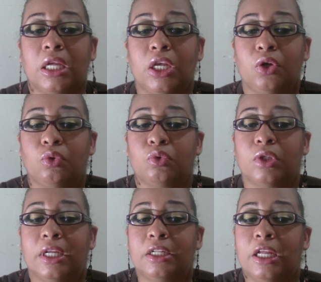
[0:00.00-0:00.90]
you know,
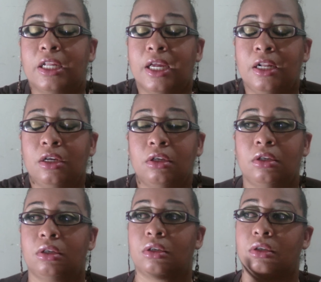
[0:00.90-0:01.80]
it, it kind
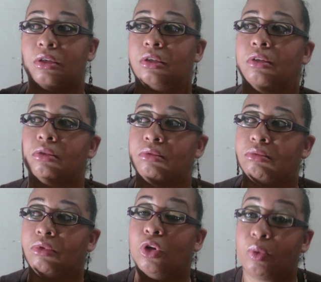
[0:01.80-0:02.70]
of
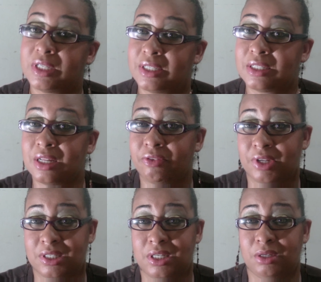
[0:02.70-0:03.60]
lowers your
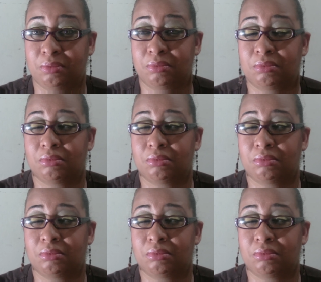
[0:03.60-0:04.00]
self-esteem,